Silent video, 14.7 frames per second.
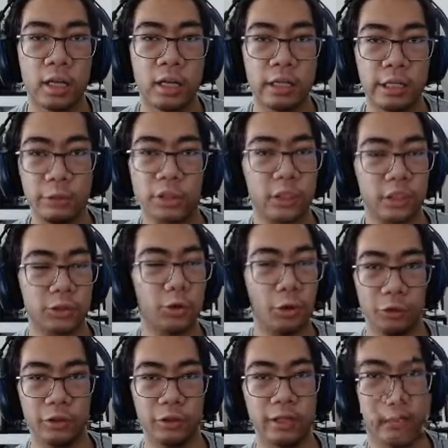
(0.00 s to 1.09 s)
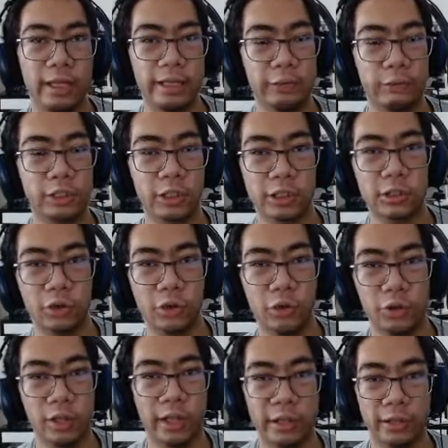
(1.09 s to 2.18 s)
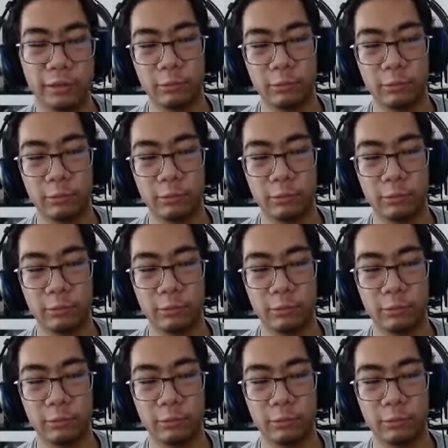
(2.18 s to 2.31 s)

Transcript: he was just told, like,